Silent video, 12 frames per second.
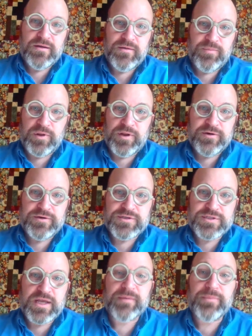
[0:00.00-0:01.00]

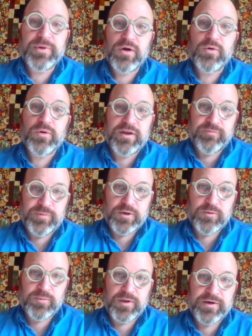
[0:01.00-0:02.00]
players, MPO and
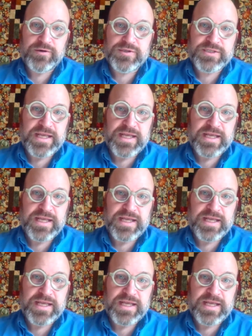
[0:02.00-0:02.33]
FPO players